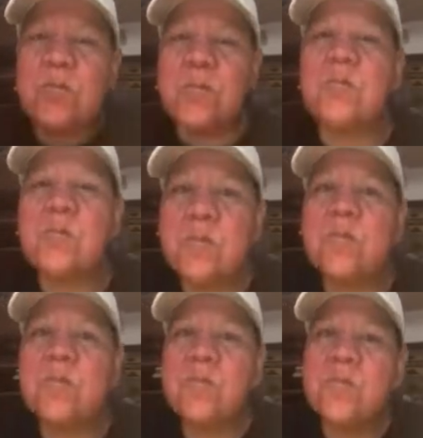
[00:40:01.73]

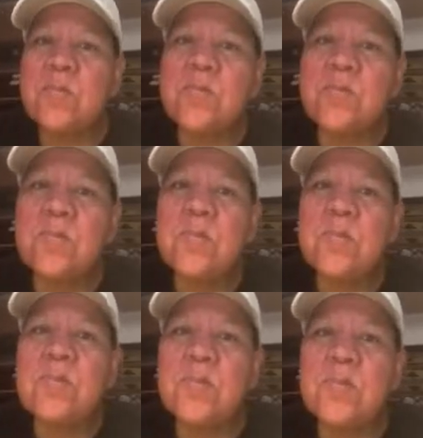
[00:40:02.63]

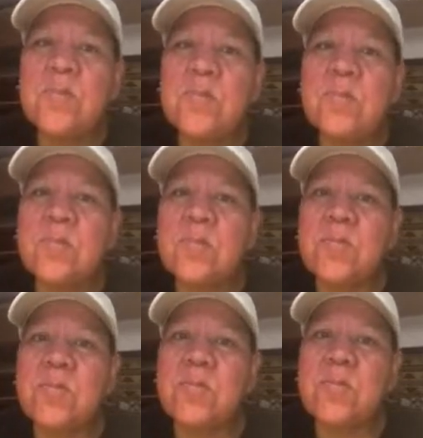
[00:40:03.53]

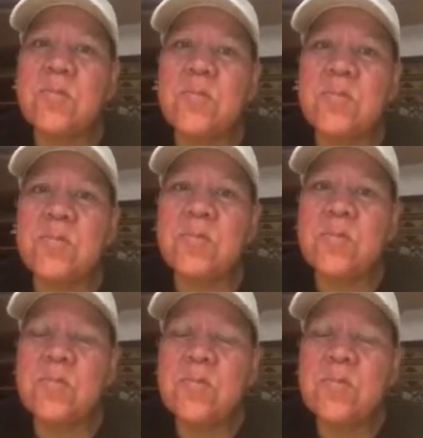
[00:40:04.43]
The person shown says nothing.